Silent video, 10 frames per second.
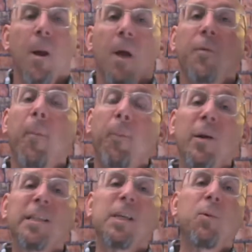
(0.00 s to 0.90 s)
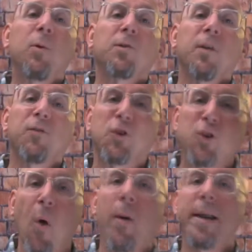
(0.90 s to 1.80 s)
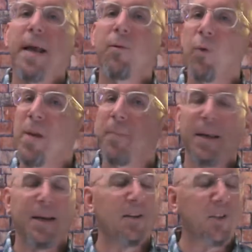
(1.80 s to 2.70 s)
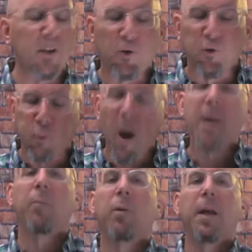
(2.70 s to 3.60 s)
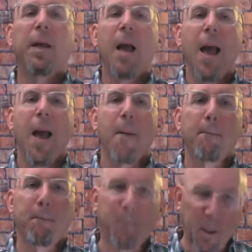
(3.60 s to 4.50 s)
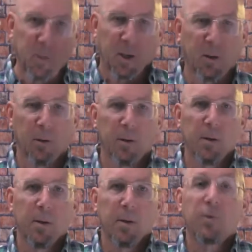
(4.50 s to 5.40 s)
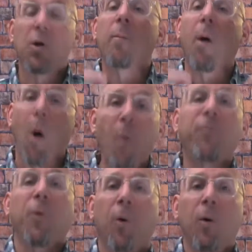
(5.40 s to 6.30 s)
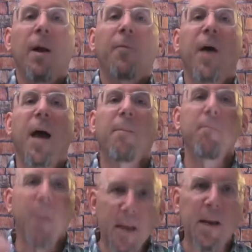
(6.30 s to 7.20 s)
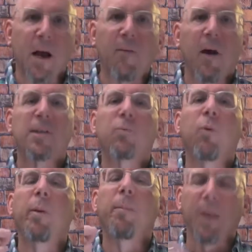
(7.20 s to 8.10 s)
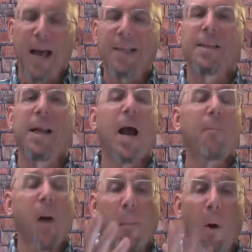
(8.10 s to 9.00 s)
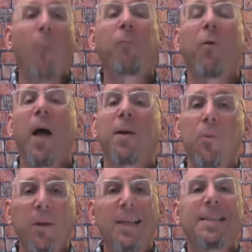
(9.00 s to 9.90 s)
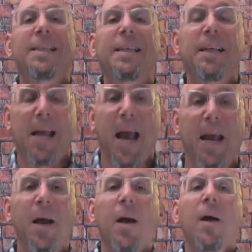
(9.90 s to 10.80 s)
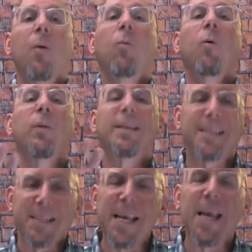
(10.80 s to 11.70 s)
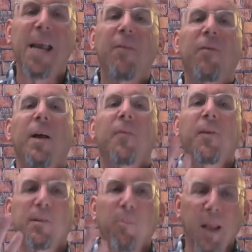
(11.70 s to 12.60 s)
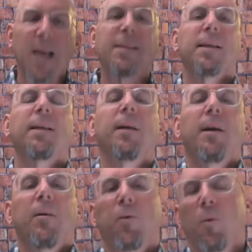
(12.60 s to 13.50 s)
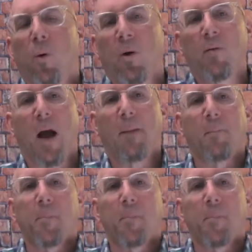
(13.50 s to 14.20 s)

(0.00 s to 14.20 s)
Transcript: The principles of sowing and reaping is incredibly biblical. So I'm hopeful that many of us will be blessed today. I'm hopeful that you listening today will receive this blessing through the Word of God.